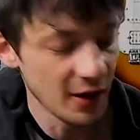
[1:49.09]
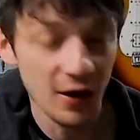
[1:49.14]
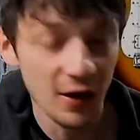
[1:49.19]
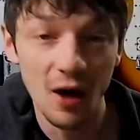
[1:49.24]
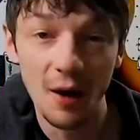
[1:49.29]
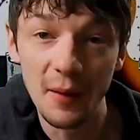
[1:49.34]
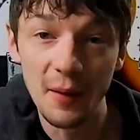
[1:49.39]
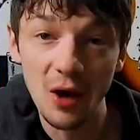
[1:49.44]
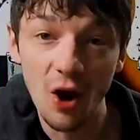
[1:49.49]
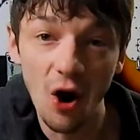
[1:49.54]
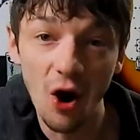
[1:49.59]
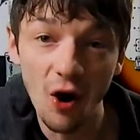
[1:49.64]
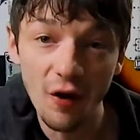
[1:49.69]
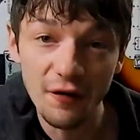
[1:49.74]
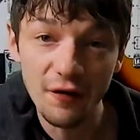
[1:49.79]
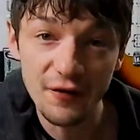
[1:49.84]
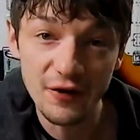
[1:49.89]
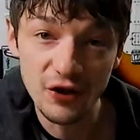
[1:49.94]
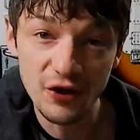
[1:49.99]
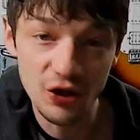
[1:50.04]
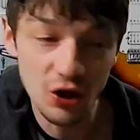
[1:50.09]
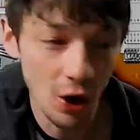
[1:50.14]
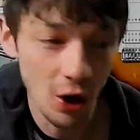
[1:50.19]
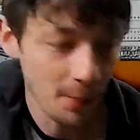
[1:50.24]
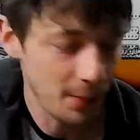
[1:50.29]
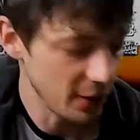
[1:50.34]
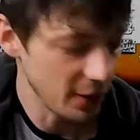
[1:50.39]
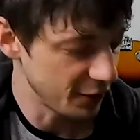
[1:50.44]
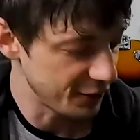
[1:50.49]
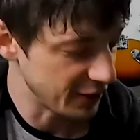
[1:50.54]
coming off the
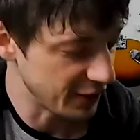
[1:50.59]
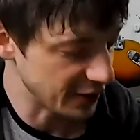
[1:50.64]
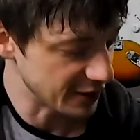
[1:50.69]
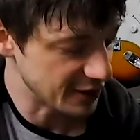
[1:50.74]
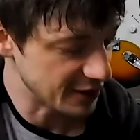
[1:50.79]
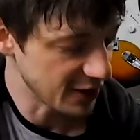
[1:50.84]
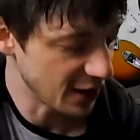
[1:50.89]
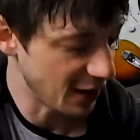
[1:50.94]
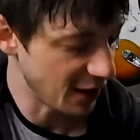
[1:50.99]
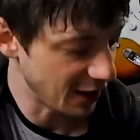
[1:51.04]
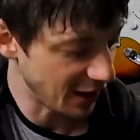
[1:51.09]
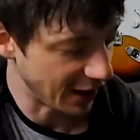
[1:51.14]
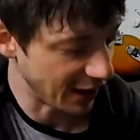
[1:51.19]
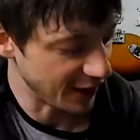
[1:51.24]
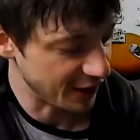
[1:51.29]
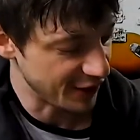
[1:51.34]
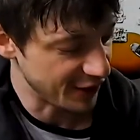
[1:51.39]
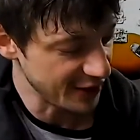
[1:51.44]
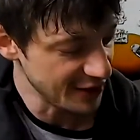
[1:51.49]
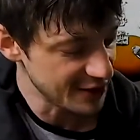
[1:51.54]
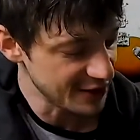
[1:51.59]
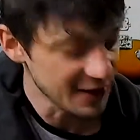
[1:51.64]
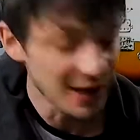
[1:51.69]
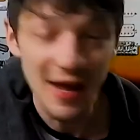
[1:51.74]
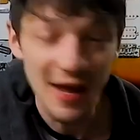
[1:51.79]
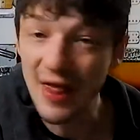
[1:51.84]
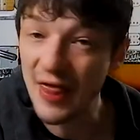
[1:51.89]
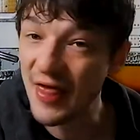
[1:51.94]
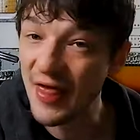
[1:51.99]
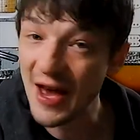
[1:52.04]
top of the guitar like this.
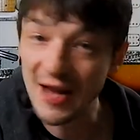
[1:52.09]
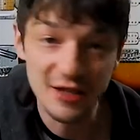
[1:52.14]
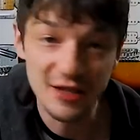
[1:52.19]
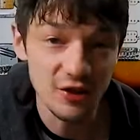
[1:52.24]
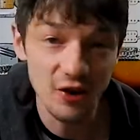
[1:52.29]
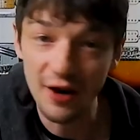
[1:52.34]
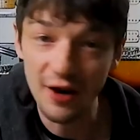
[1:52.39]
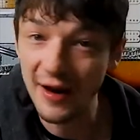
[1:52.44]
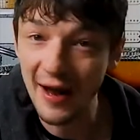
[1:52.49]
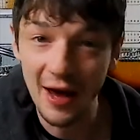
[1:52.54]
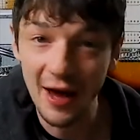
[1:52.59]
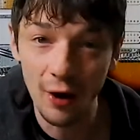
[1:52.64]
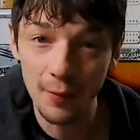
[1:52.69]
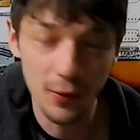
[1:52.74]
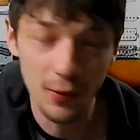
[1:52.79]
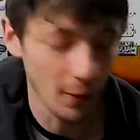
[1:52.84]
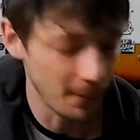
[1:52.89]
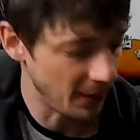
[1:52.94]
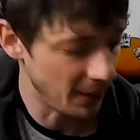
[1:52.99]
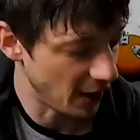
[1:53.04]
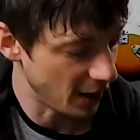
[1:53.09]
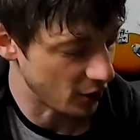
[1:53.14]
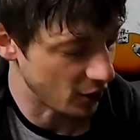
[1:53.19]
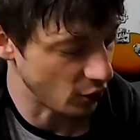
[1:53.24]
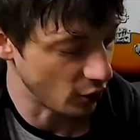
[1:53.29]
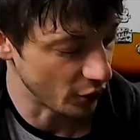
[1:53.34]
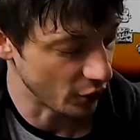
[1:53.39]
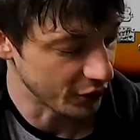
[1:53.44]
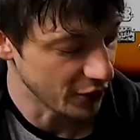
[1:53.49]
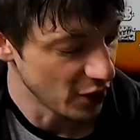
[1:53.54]
That's not going to help your bar
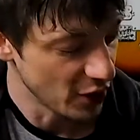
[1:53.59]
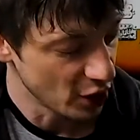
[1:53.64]
chord.